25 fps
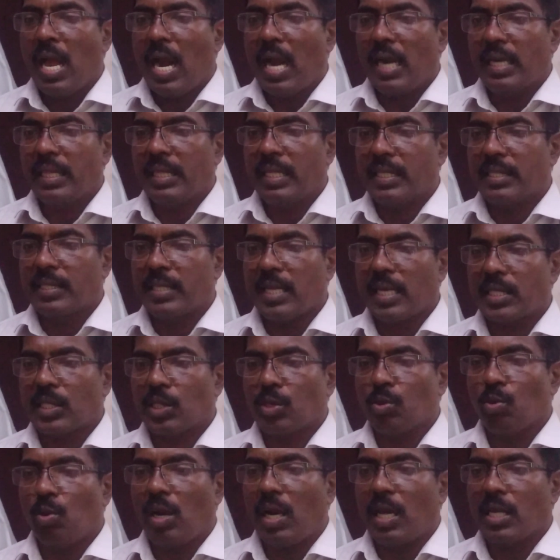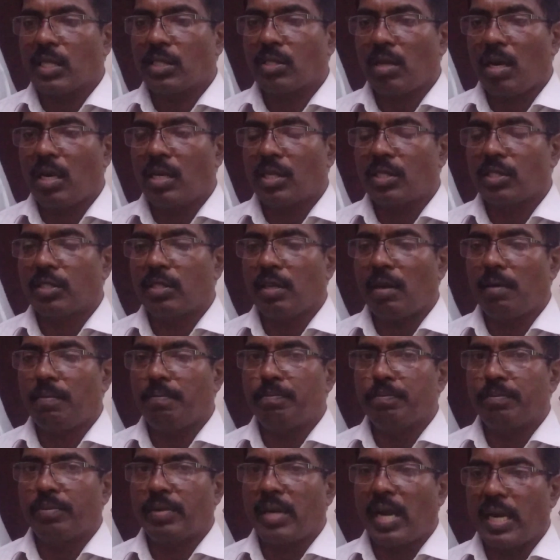and the sexual assaults of
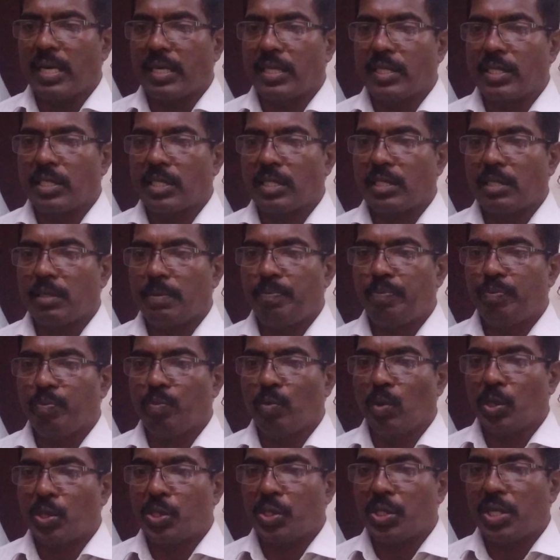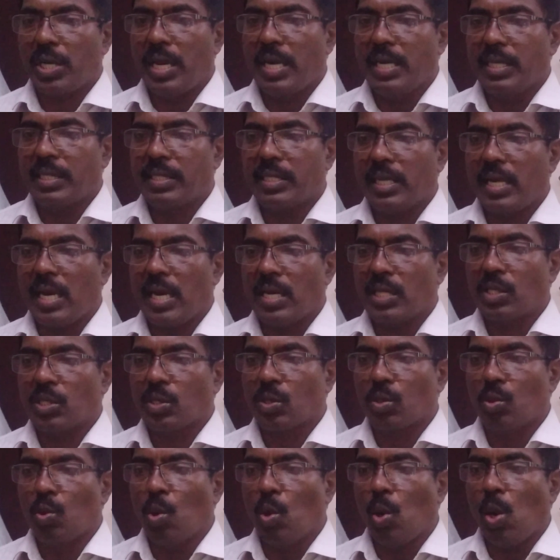nuns. Most
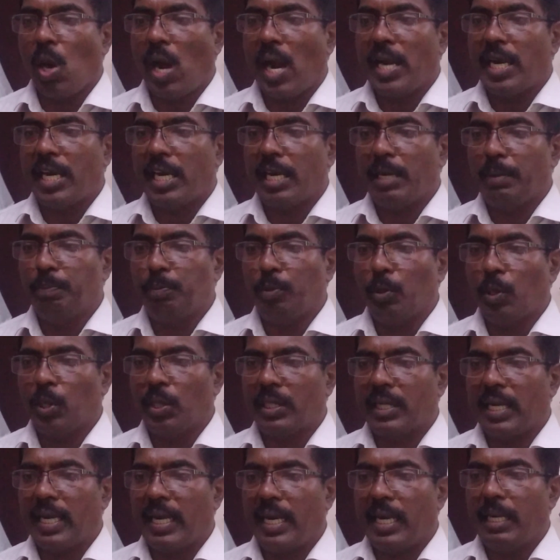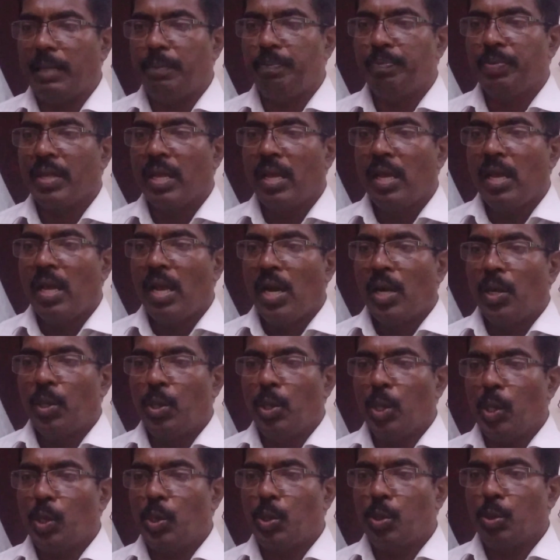incidents go unreported
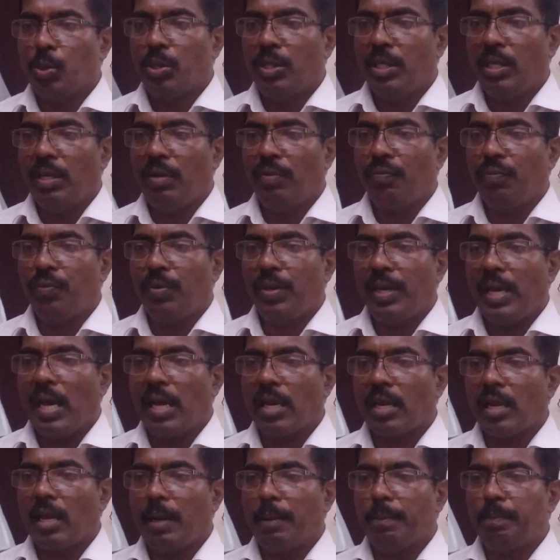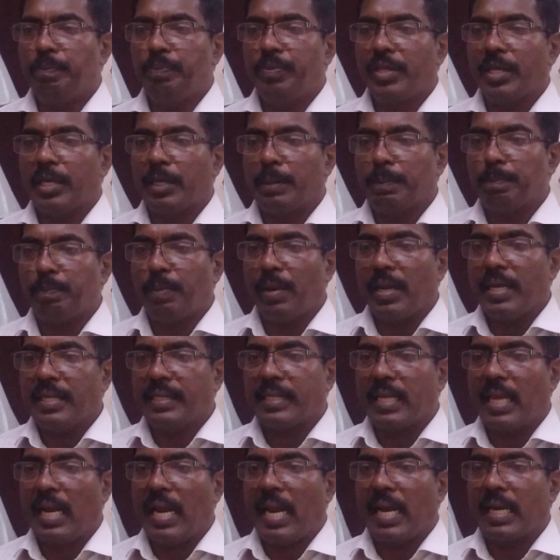due to the fear of
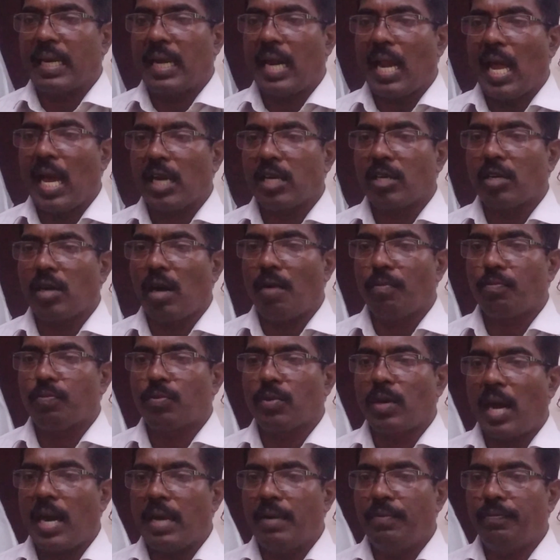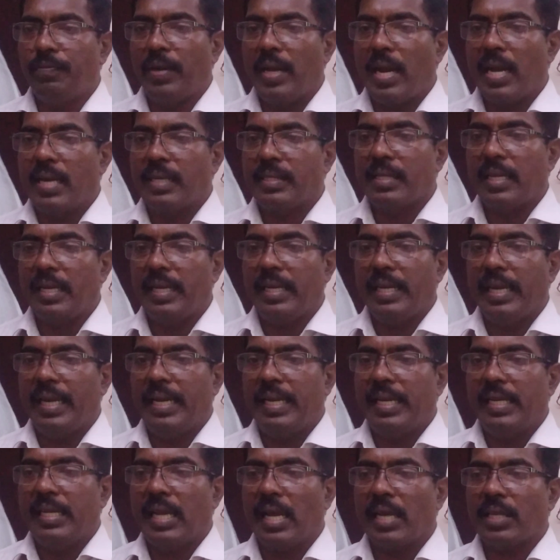reprisal and lack of confidence in
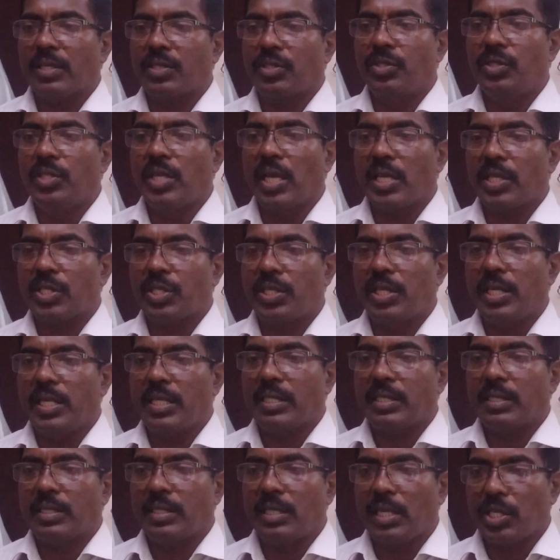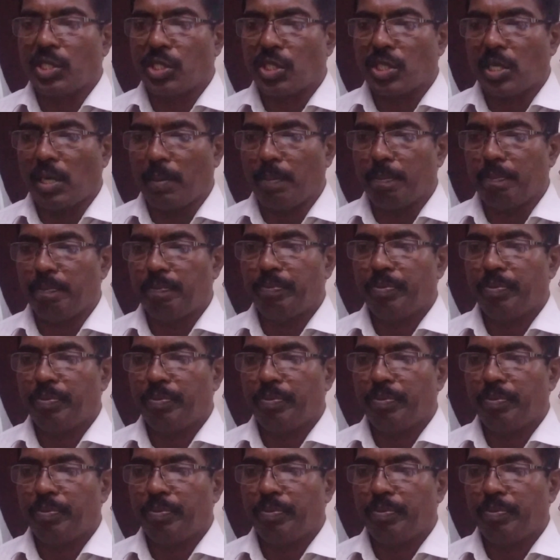India's justice system.